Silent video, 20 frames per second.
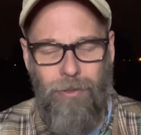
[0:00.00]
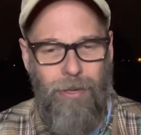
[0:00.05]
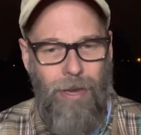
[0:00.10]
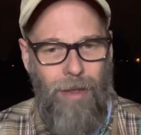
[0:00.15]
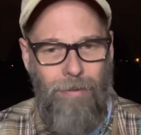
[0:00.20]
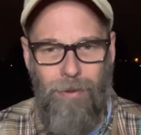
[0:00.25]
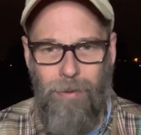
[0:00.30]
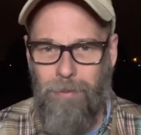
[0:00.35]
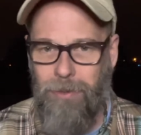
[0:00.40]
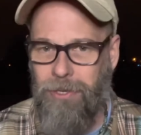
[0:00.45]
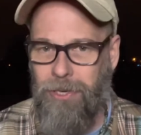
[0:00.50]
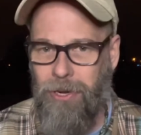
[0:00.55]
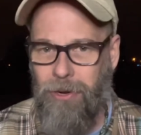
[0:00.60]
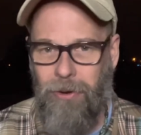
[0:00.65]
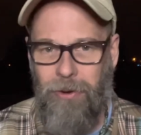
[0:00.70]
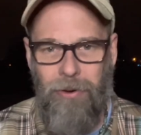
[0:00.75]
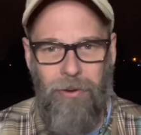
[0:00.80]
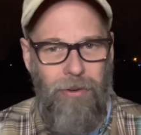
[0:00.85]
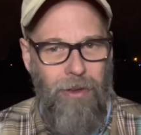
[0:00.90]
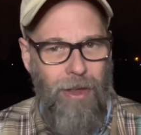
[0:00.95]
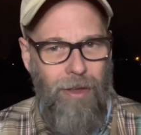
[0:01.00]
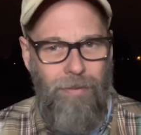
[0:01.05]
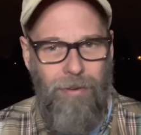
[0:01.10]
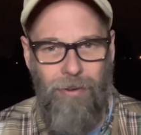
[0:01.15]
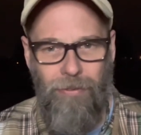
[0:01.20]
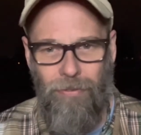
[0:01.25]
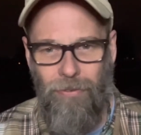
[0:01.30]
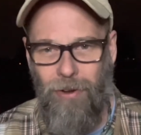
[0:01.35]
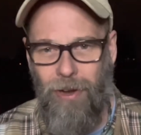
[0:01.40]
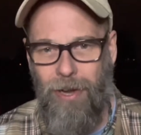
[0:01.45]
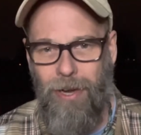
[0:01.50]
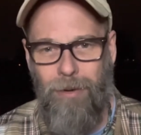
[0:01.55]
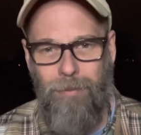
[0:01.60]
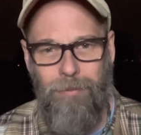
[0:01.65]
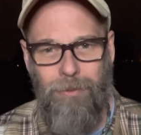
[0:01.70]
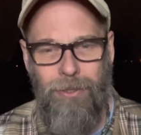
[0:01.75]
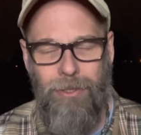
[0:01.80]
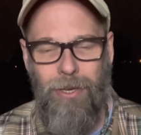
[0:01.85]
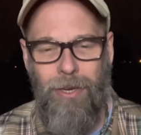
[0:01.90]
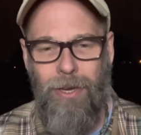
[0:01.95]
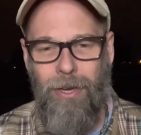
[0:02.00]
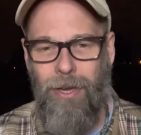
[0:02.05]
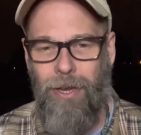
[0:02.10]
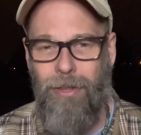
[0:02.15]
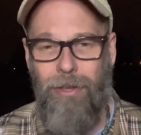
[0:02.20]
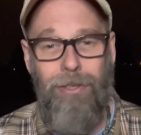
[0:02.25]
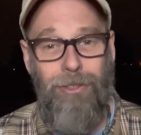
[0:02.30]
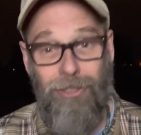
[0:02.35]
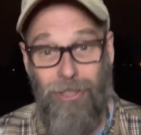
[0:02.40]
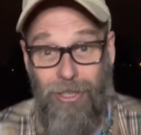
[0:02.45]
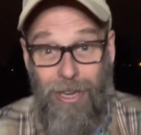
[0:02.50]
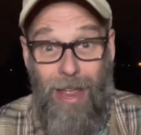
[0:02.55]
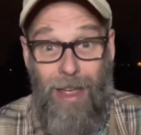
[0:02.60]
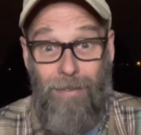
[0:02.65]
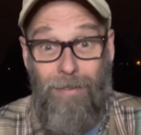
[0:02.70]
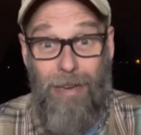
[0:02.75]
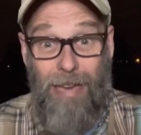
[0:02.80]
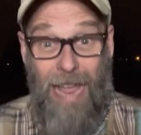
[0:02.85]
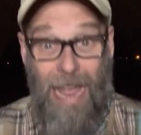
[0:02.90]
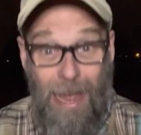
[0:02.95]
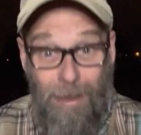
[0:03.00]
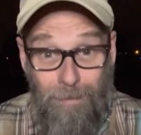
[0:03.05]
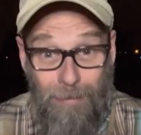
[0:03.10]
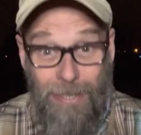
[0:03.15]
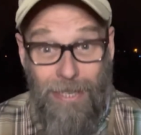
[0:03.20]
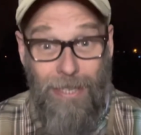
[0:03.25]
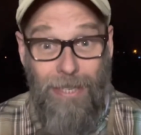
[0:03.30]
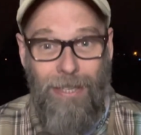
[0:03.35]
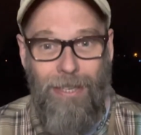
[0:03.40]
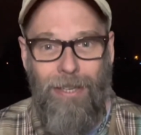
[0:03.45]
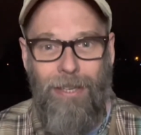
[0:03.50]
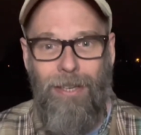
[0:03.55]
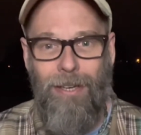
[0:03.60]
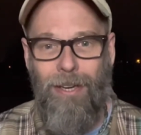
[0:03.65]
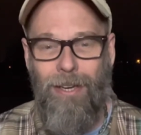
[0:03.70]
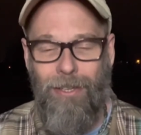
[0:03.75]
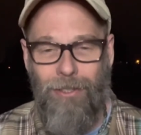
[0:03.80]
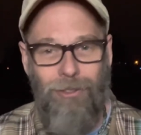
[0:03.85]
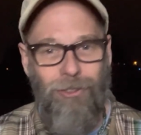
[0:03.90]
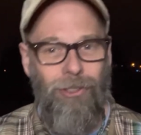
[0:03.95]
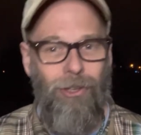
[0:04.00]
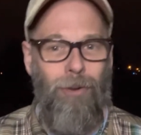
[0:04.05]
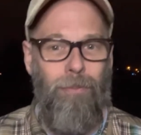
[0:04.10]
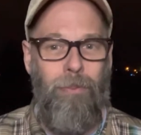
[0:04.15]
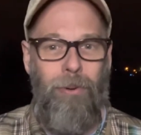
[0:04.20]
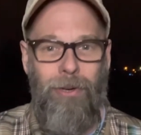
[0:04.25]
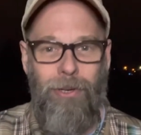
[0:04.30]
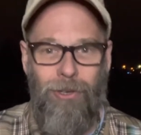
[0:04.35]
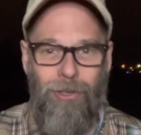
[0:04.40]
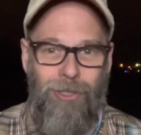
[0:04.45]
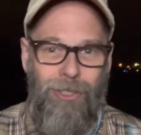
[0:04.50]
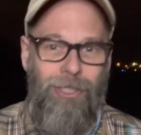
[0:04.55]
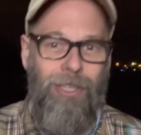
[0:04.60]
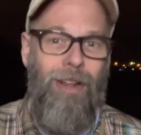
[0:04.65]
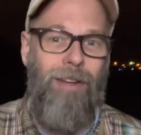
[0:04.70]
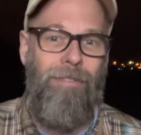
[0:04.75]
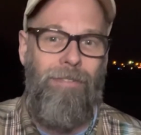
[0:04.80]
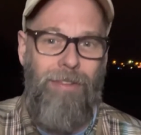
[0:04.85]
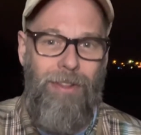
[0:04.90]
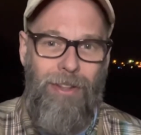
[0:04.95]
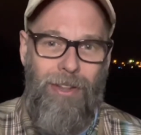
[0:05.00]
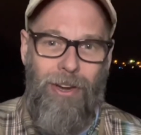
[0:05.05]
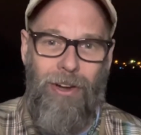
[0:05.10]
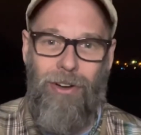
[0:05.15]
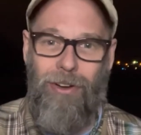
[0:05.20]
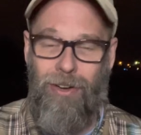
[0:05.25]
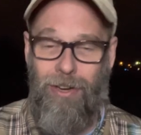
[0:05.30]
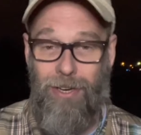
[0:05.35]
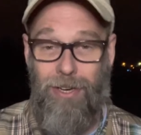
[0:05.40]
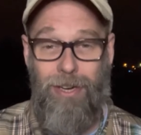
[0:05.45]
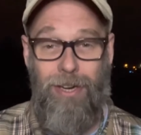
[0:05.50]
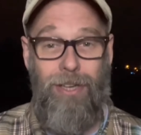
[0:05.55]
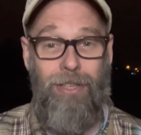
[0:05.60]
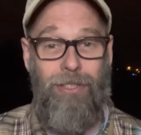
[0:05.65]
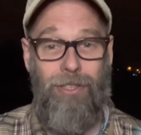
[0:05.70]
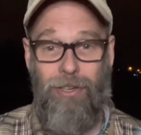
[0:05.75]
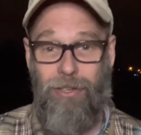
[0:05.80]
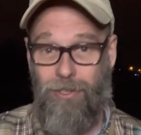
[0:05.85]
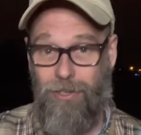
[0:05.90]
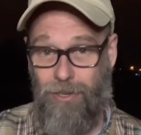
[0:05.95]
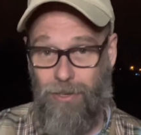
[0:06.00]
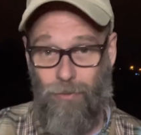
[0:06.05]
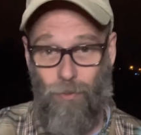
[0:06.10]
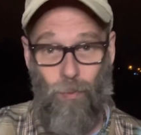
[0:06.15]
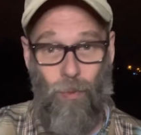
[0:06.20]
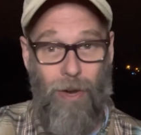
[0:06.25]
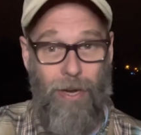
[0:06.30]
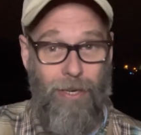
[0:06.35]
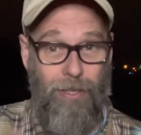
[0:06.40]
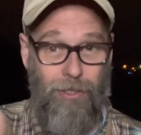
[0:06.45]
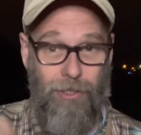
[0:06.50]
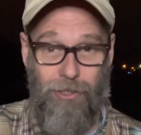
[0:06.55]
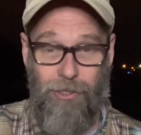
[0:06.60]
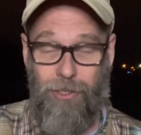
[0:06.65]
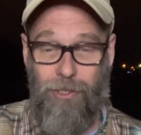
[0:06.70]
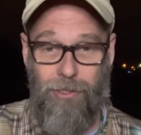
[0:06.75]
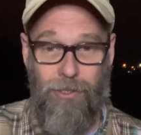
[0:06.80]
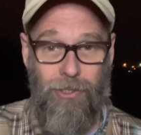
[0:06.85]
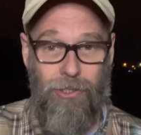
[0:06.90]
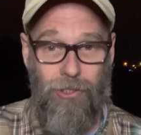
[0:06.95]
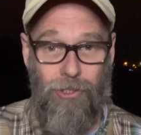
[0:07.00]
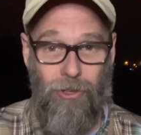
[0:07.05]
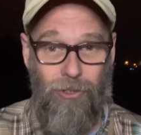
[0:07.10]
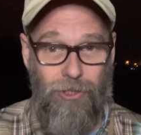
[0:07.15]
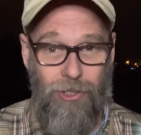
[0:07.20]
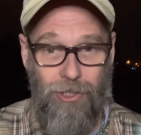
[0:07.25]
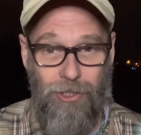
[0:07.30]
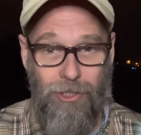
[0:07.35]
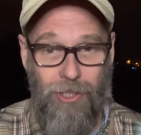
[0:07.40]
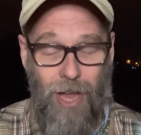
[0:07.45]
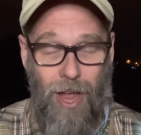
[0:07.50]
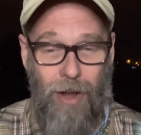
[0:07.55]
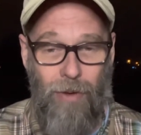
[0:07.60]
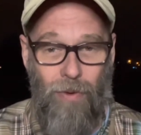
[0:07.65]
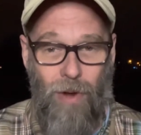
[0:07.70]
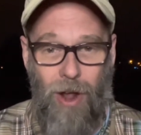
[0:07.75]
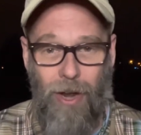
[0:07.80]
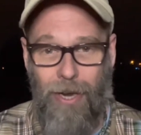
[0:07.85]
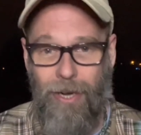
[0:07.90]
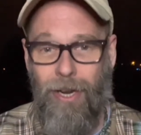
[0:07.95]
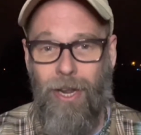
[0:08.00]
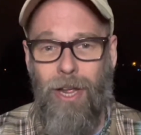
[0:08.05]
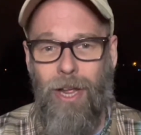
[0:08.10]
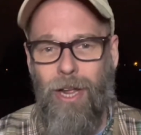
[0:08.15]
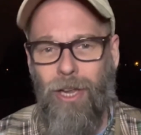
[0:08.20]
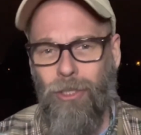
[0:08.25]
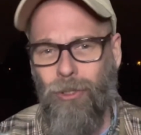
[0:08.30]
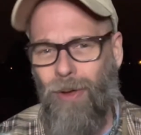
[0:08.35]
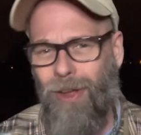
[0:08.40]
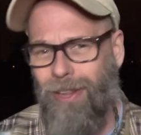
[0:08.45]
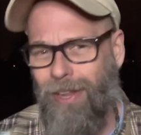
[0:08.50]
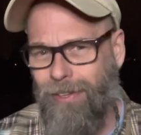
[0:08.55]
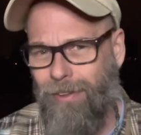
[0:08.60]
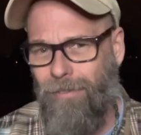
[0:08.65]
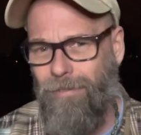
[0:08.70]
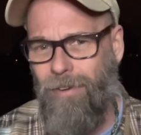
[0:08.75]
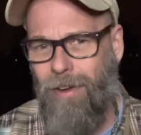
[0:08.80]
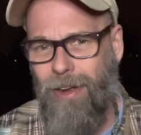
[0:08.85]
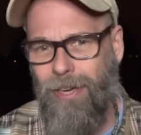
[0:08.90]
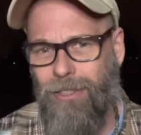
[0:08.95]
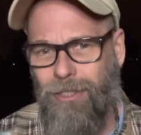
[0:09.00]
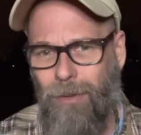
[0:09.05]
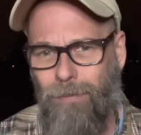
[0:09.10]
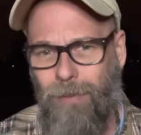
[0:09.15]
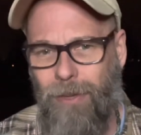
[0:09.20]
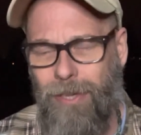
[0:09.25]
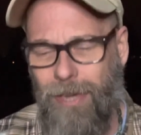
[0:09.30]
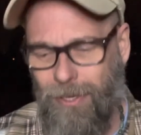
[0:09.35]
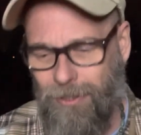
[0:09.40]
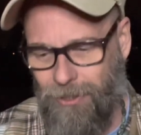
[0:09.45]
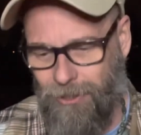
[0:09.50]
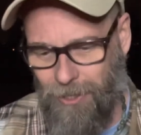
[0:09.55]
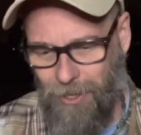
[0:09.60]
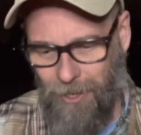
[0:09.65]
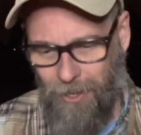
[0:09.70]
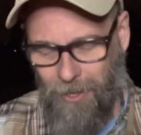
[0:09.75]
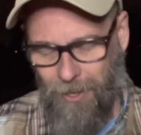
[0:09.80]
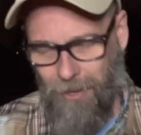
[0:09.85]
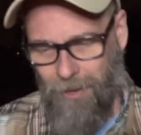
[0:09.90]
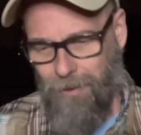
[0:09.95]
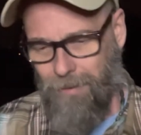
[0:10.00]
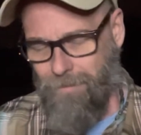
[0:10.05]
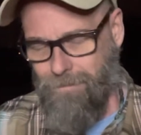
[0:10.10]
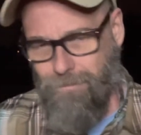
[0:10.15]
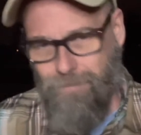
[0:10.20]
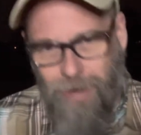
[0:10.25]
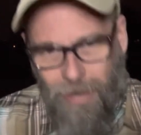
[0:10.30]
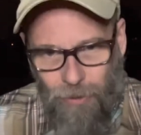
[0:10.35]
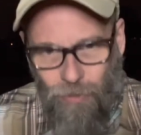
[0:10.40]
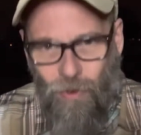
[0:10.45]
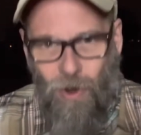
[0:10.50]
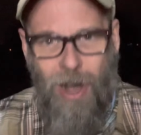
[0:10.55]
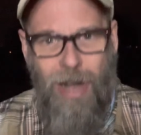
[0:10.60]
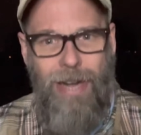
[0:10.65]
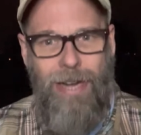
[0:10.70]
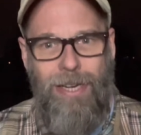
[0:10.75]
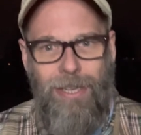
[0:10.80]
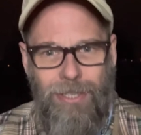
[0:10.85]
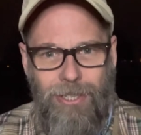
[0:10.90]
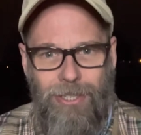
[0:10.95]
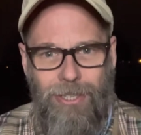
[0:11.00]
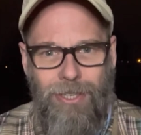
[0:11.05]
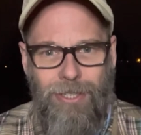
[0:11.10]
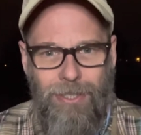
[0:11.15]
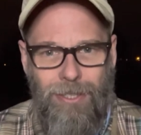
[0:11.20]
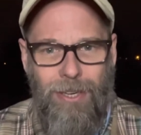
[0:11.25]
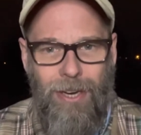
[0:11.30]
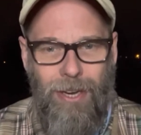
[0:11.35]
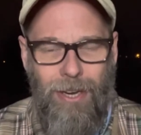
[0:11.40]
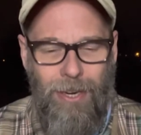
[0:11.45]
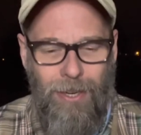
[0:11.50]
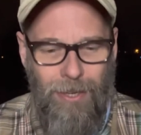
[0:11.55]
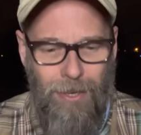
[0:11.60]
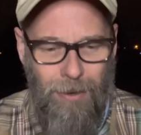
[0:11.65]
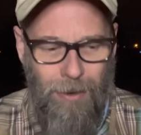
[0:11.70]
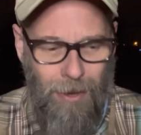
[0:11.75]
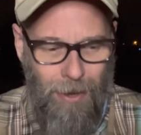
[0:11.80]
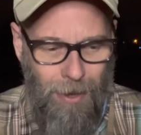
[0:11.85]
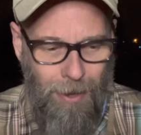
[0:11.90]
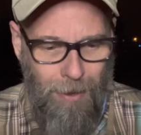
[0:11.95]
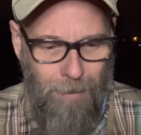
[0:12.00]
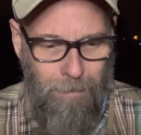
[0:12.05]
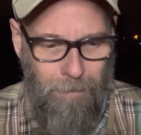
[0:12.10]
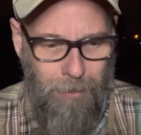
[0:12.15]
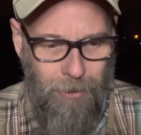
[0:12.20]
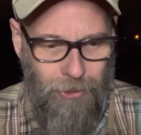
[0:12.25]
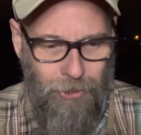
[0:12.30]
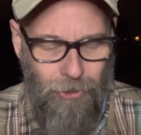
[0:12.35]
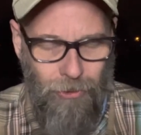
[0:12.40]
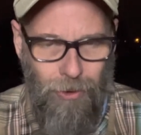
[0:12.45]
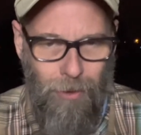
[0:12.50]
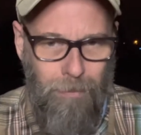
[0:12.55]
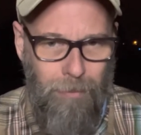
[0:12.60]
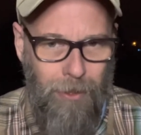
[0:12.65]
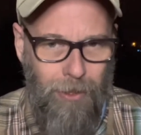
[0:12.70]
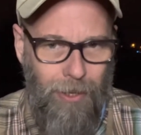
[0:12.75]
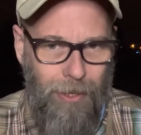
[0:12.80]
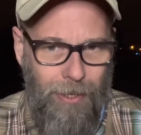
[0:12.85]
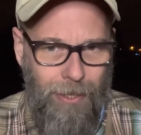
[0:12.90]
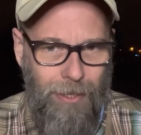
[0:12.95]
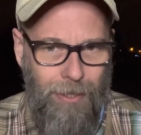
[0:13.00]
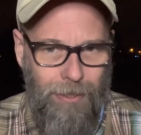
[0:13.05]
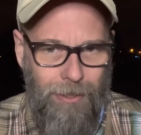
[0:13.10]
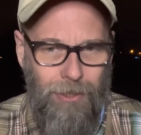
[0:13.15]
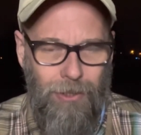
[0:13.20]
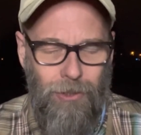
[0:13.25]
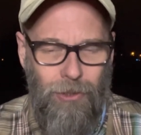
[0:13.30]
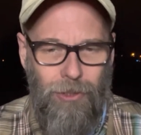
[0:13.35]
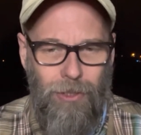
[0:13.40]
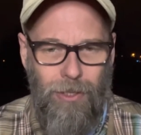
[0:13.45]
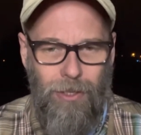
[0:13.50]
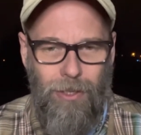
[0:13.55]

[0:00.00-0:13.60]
heavy material, heavy frames, and that's just heavy empty. And you start putting your stuff in there, and the weight just starts to skyrocket. So I like to find something that's mid-range, and but durability is